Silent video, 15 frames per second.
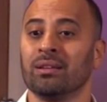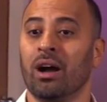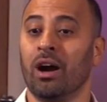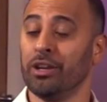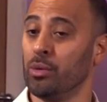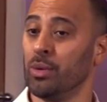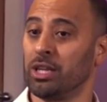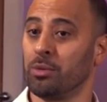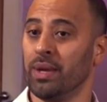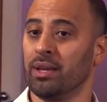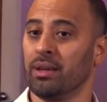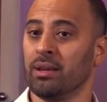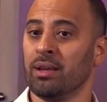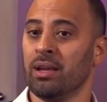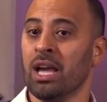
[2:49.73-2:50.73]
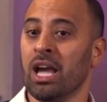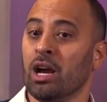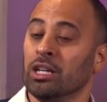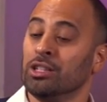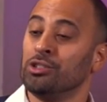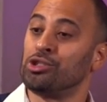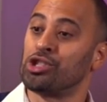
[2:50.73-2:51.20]
Are you with me?
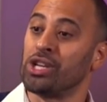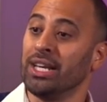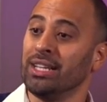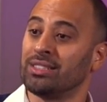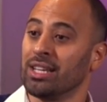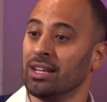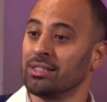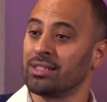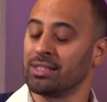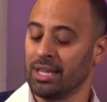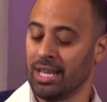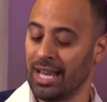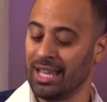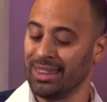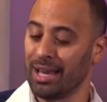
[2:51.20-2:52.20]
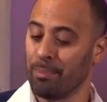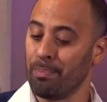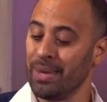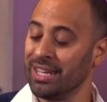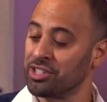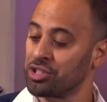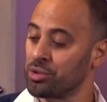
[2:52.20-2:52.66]
Jesus, in the
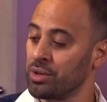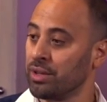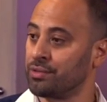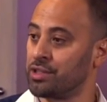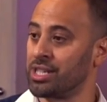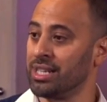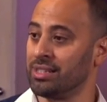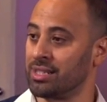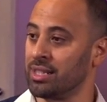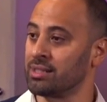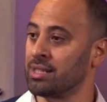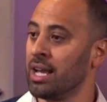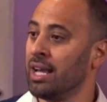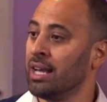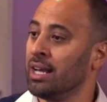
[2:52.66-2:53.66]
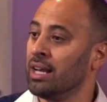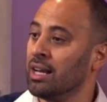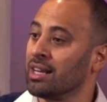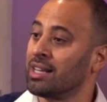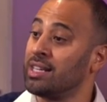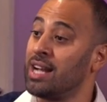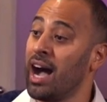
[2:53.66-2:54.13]
ministry of Jesus,
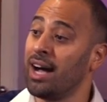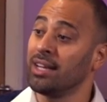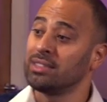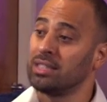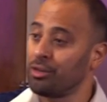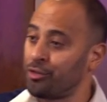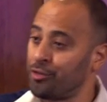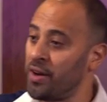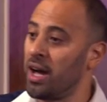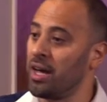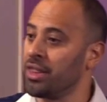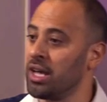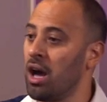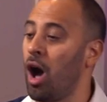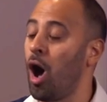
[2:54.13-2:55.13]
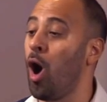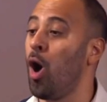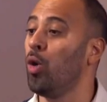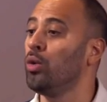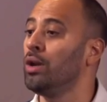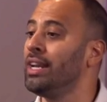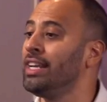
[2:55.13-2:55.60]
God the Father
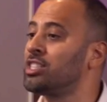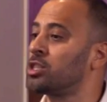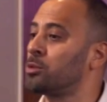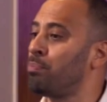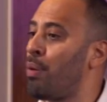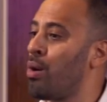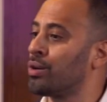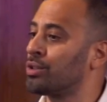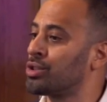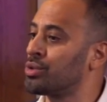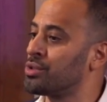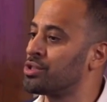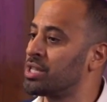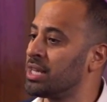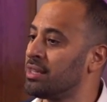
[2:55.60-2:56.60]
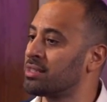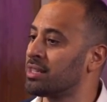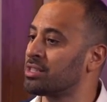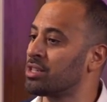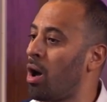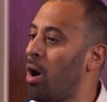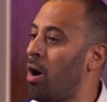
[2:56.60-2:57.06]
only spoke to
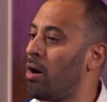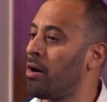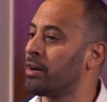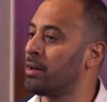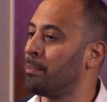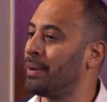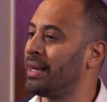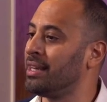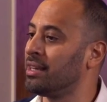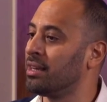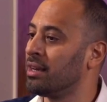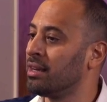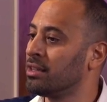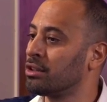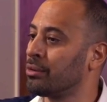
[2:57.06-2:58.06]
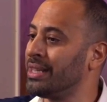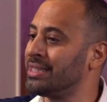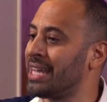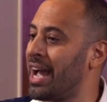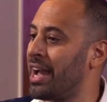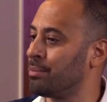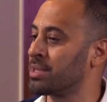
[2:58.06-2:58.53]
Jesus audibly three
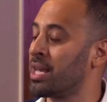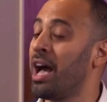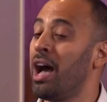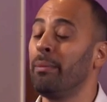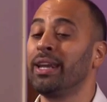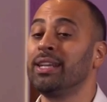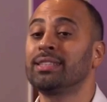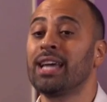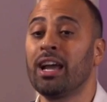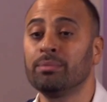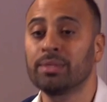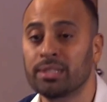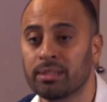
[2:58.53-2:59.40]
times. How many times?